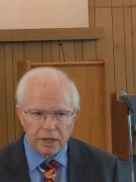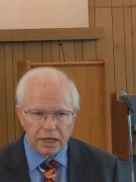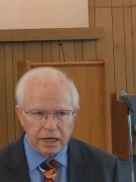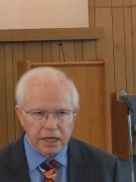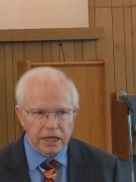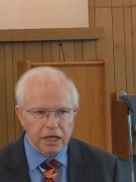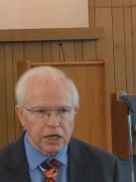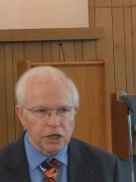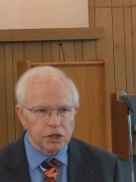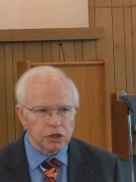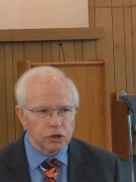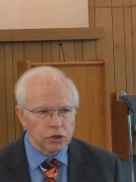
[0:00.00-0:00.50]
that
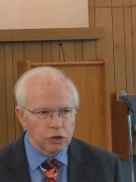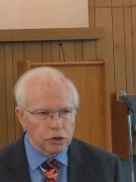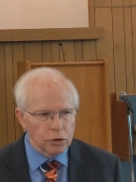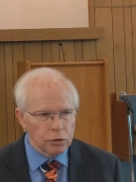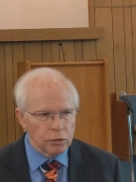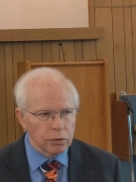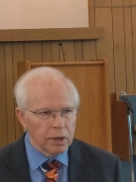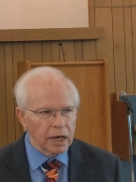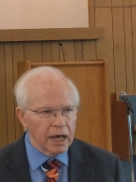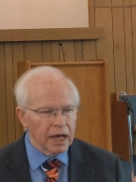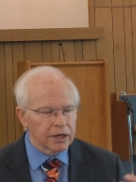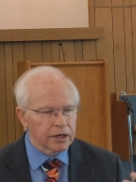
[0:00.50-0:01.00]
he
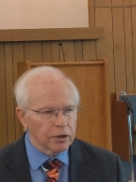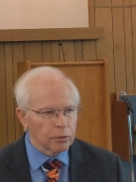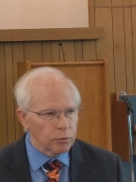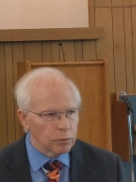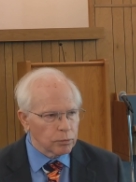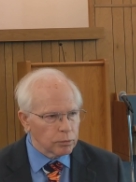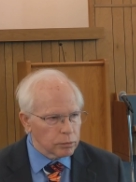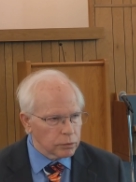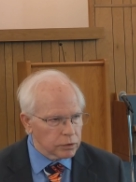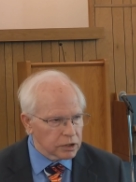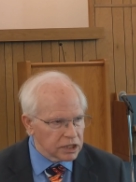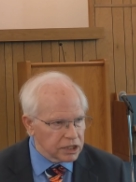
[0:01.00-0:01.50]
knew how
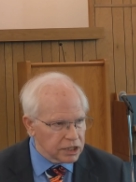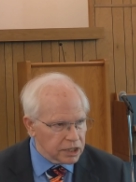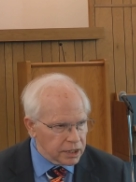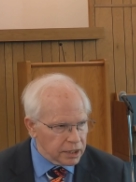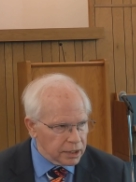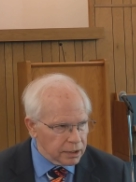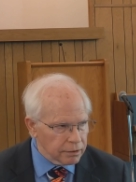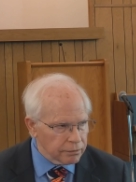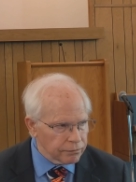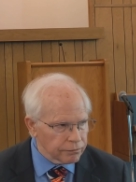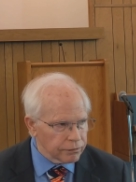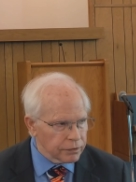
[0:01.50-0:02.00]
to
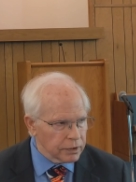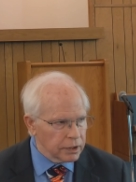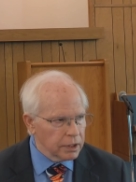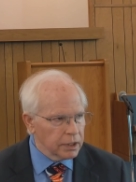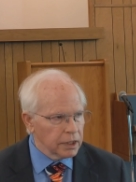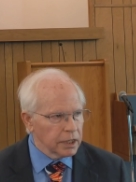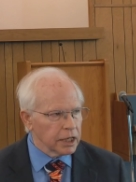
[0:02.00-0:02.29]
give,